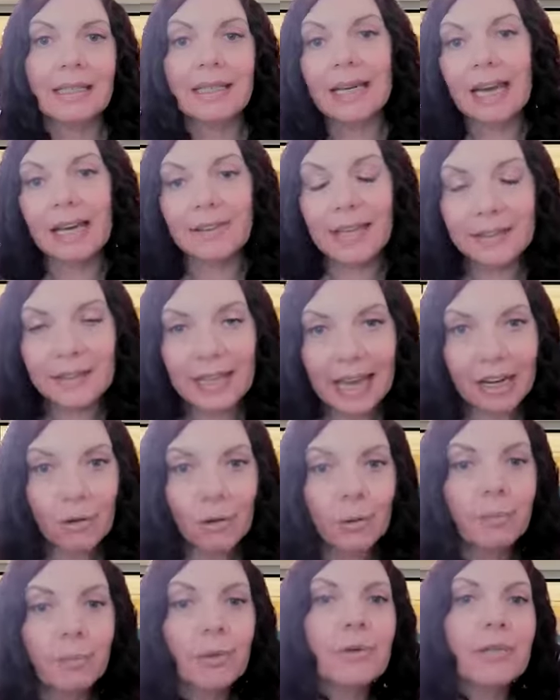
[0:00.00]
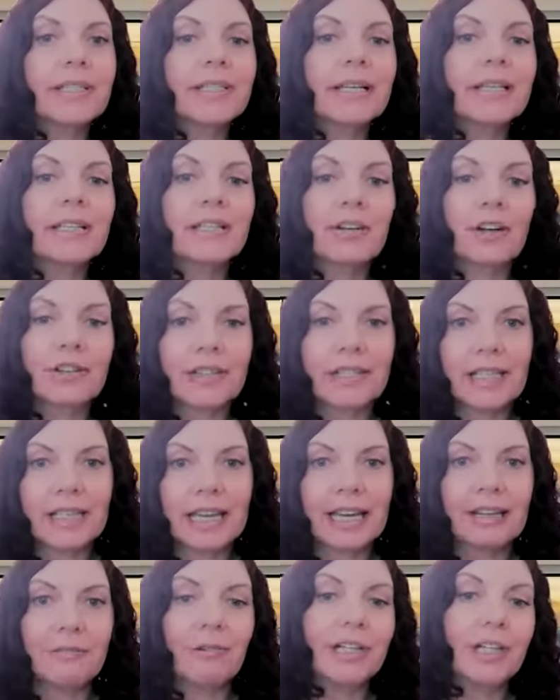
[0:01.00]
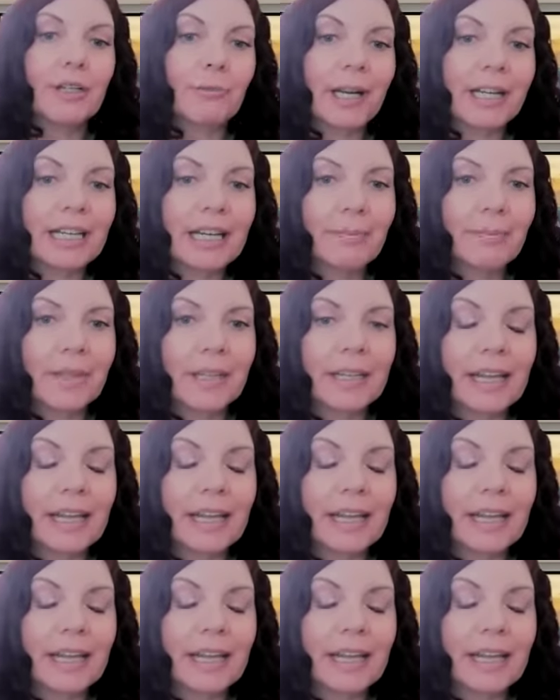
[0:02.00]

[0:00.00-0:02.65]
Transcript: And then that whole process starts again when you wake